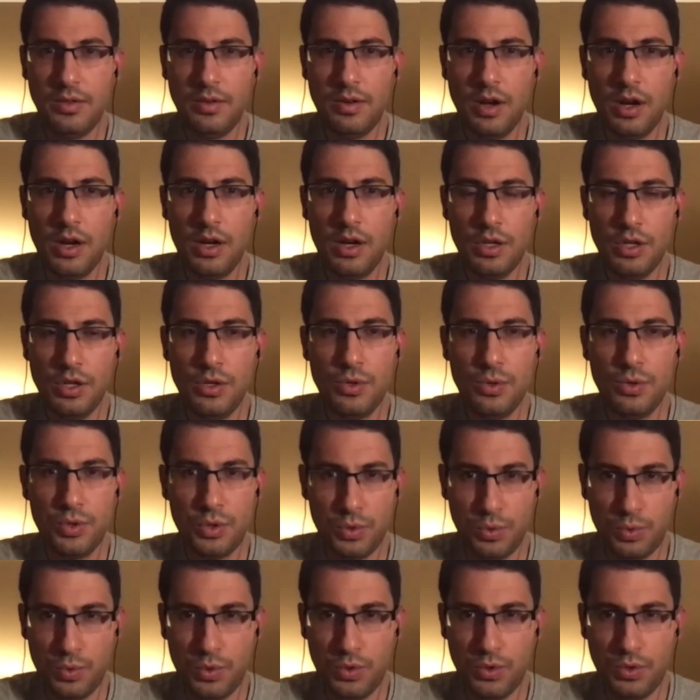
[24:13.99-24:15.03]

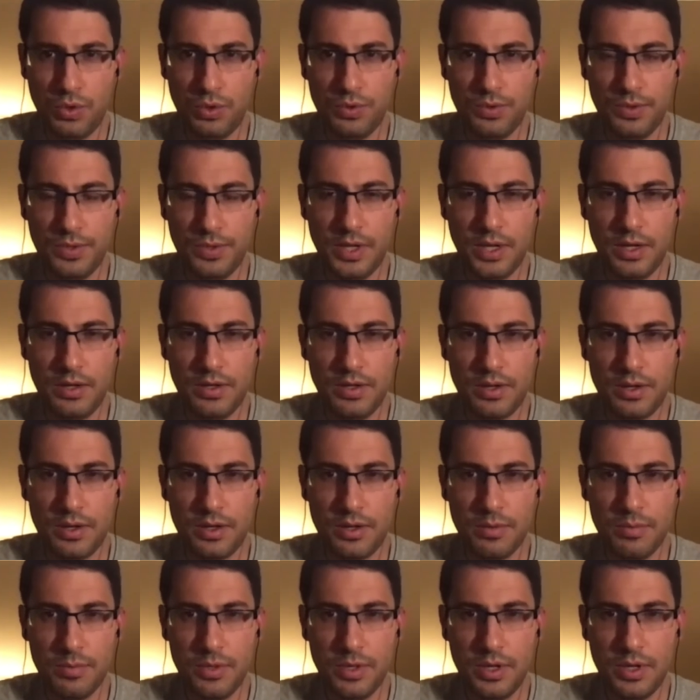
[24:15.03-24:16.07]
unusual set of
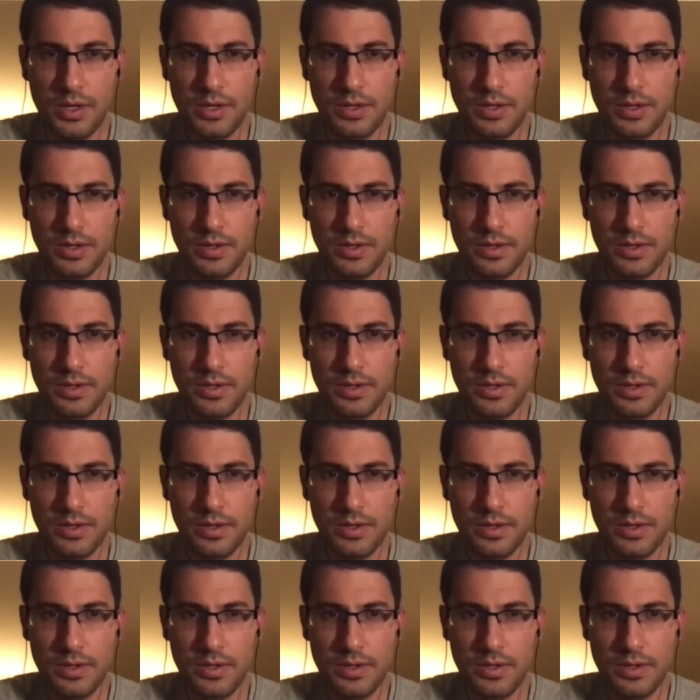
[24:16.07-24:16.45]
circumstances.